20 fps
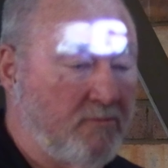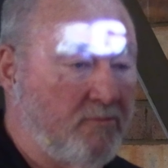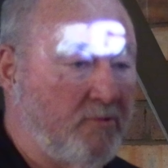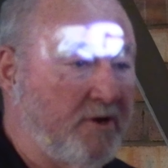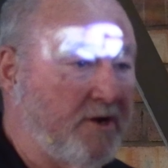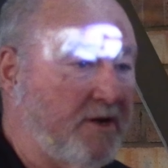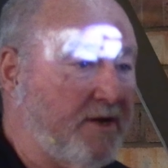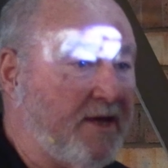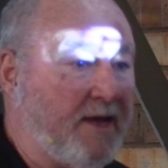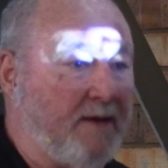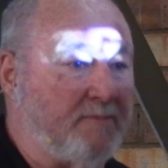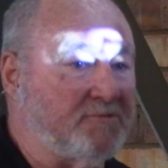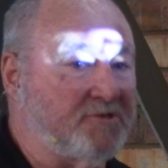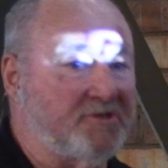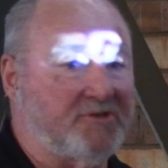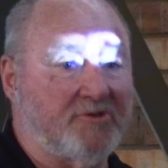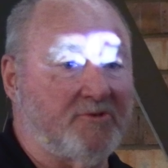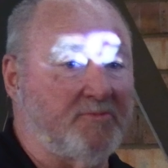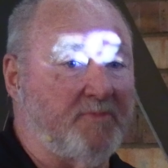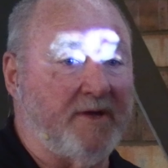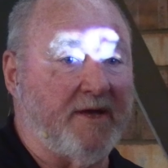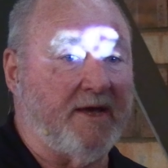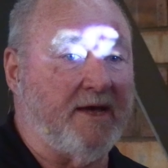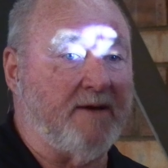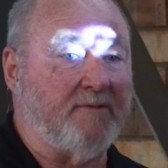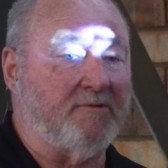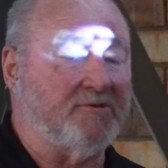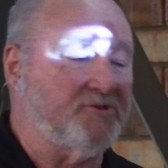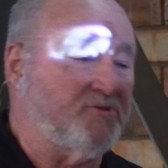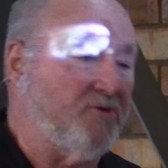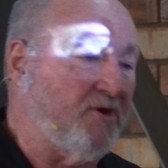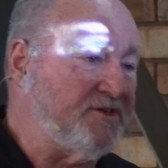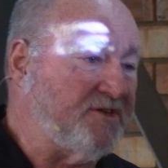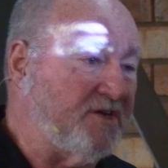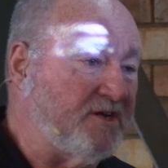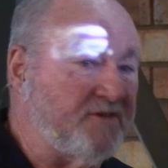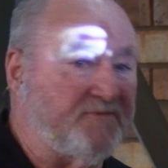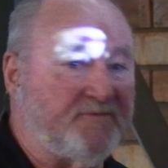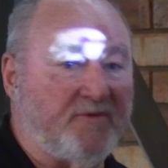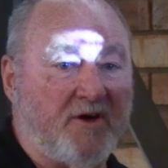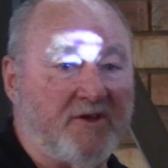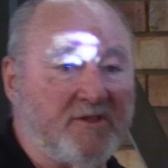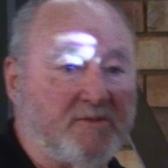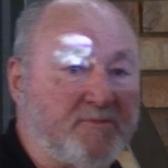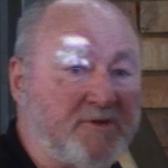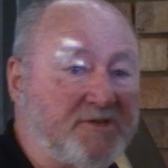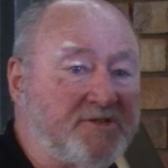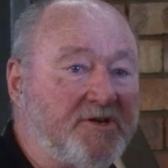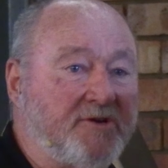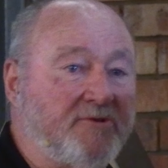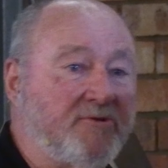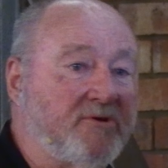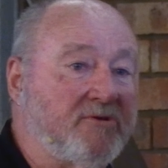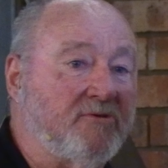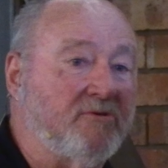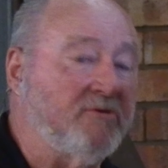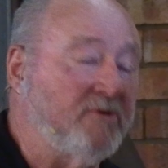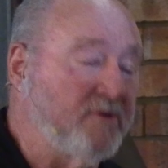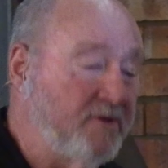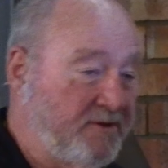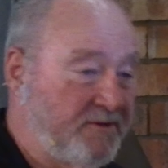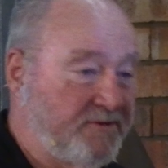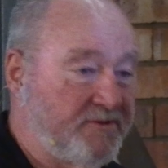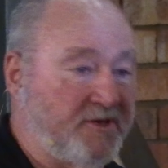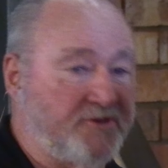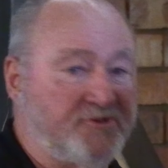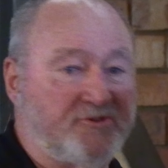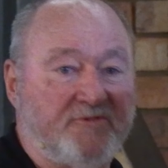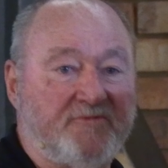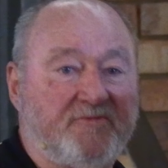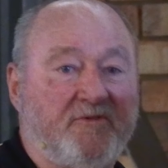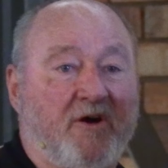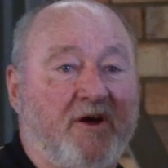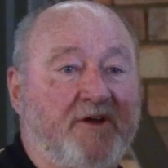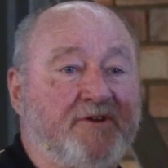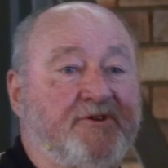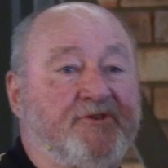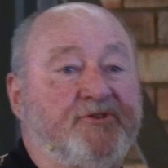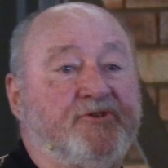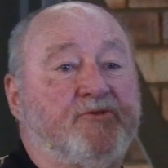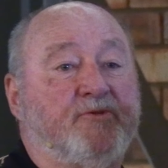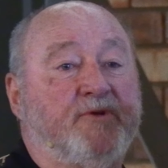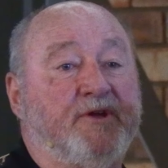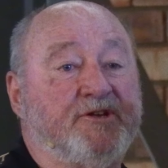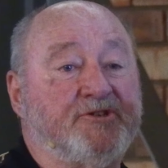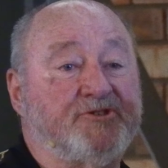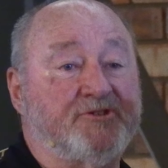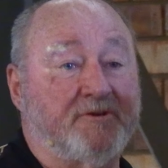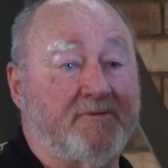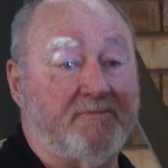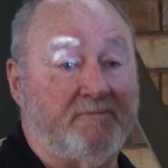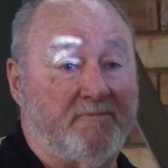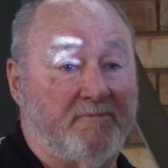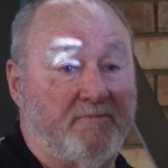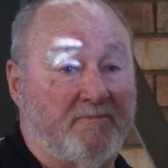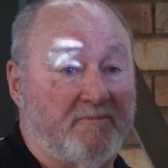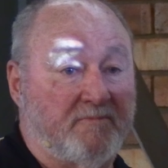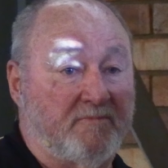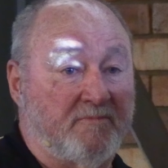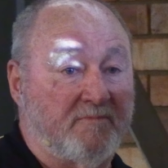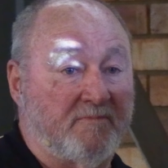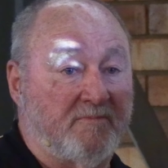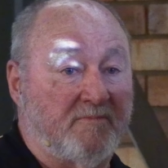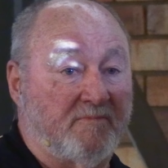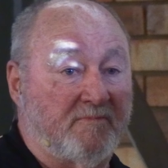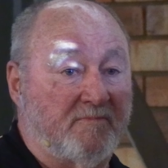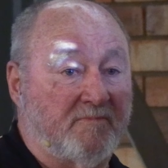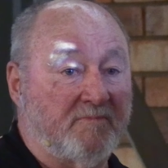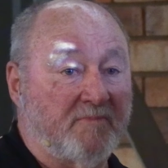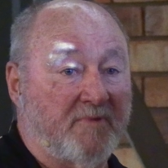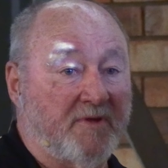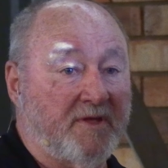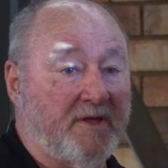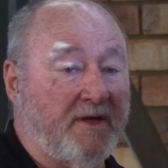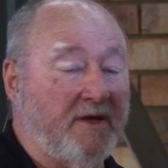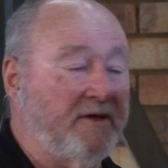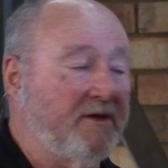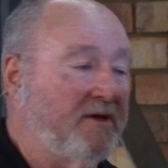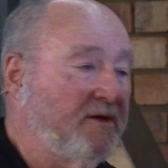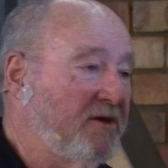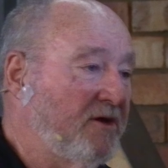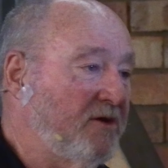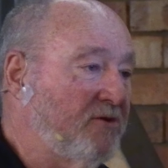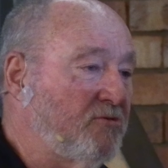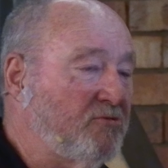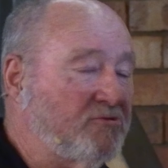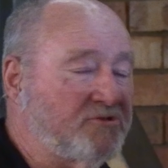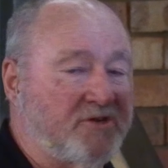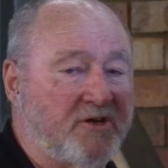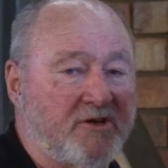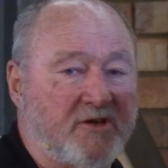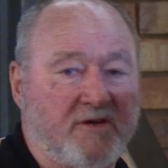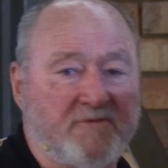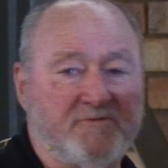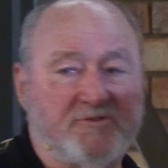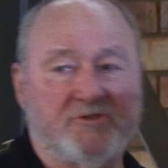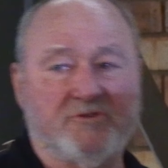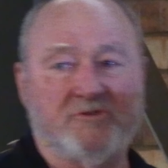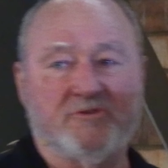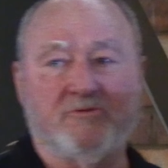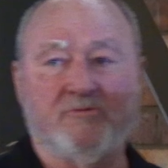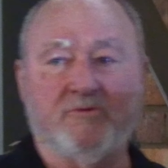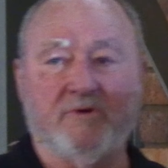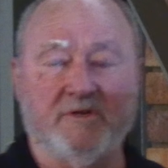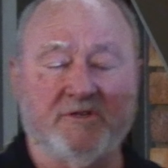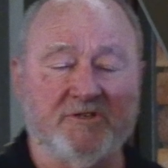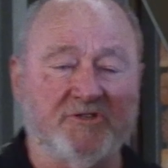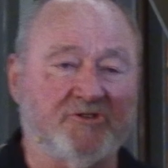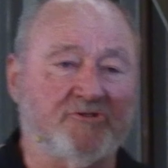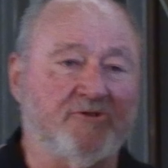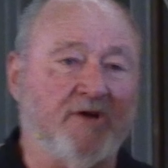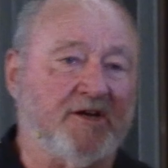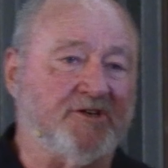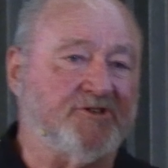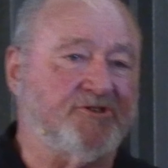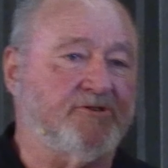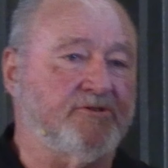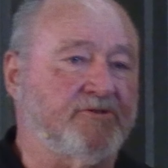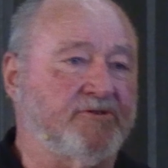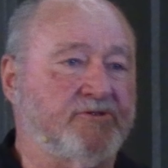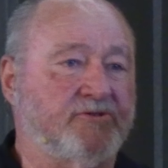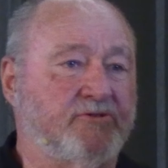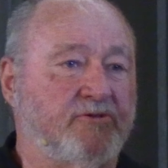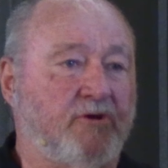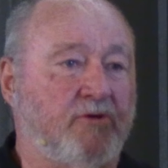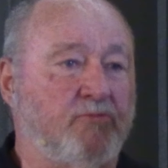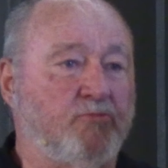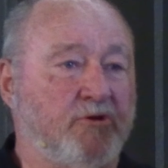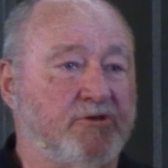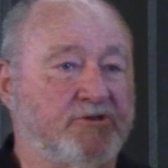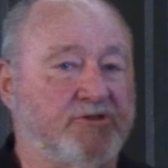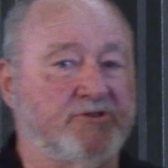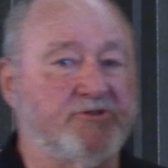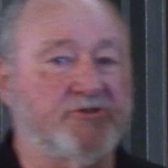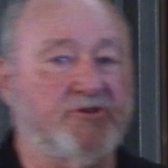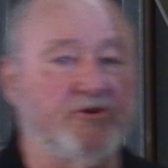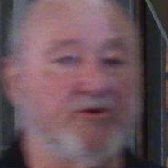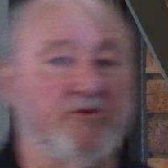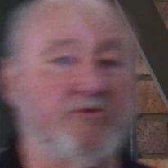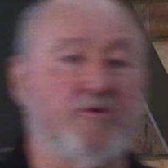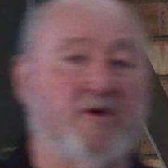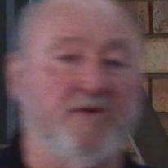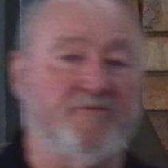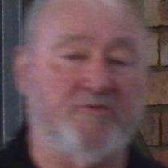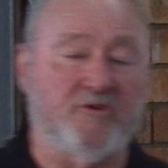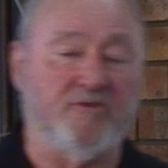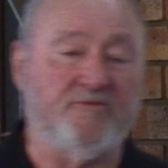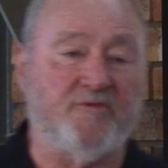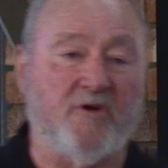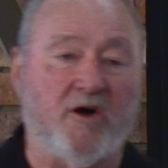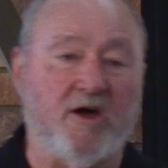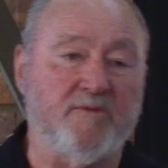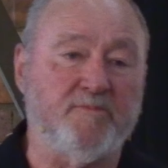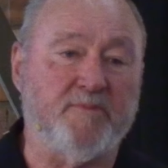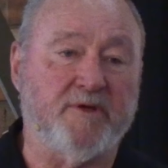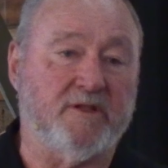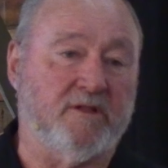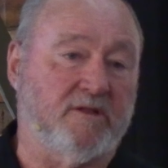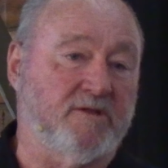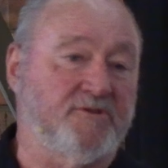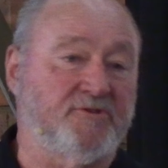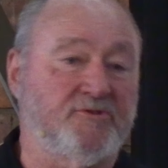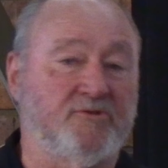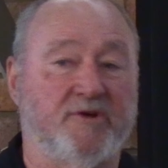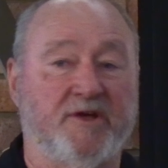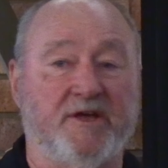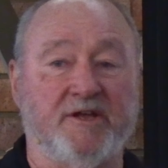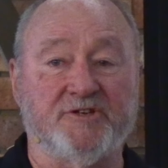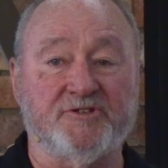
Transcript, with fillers: when it comes to being able to identify the material that you find in your engine. Okay. It also gives you instructions on what to do if you find metal in your